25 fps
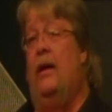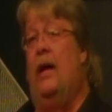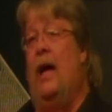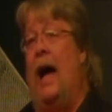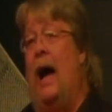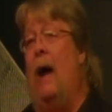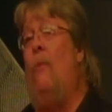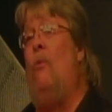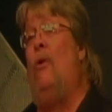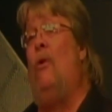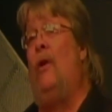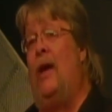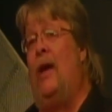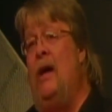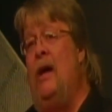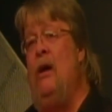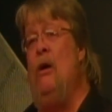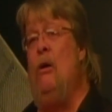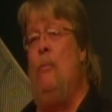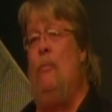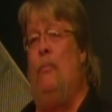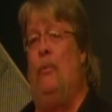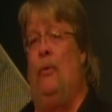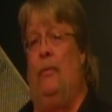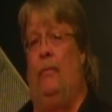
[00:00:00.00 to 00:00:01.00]
I want to
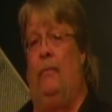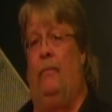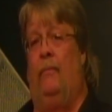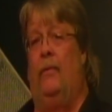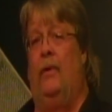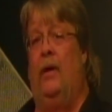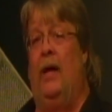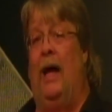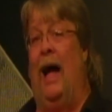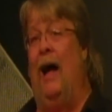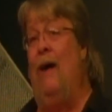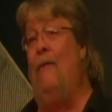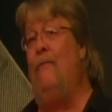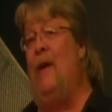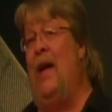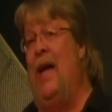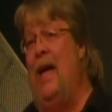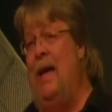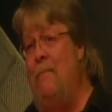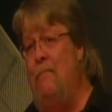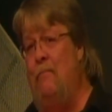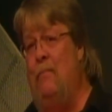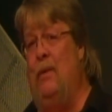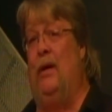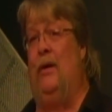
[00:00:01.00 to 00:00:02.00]
help them. I've
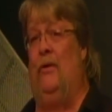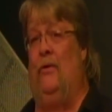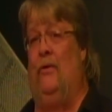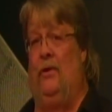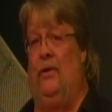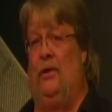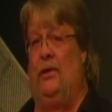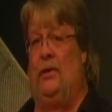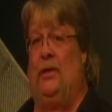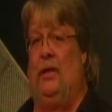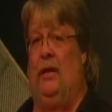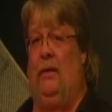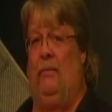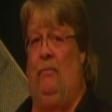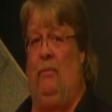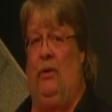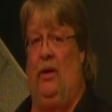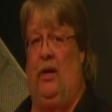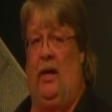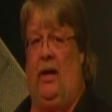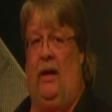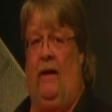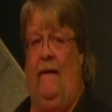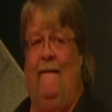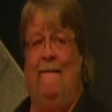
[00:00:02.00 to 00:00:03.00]
had bitterness in
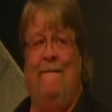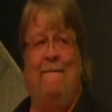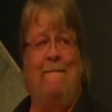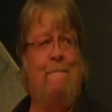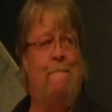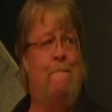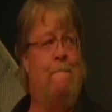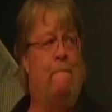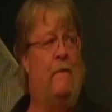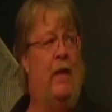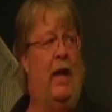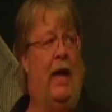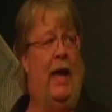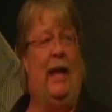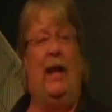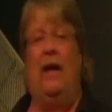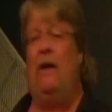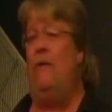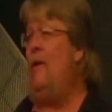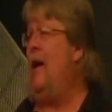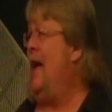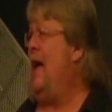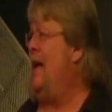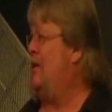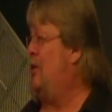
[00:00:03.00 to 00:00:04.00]
me and
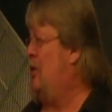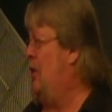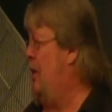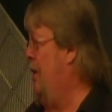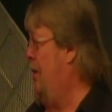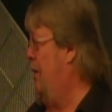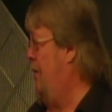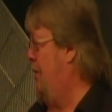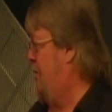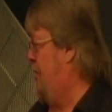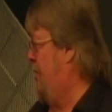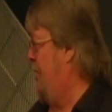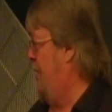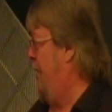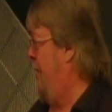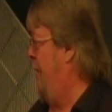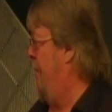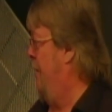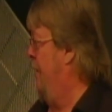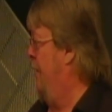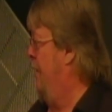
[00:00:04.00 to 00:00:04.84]
I've had jealousy.